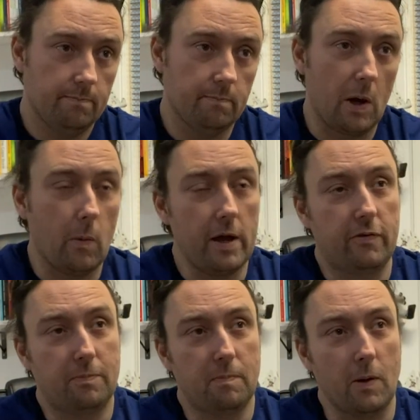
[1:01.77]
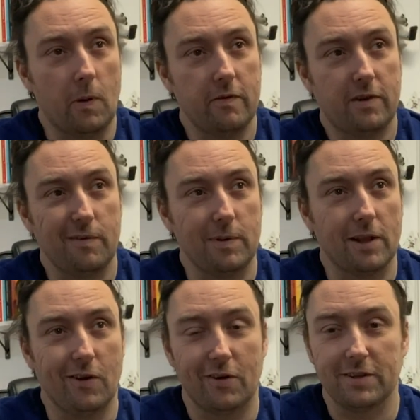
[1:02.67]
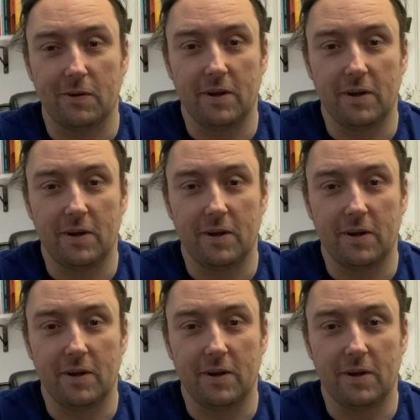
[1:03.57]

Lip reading: My wife gave me a lockdown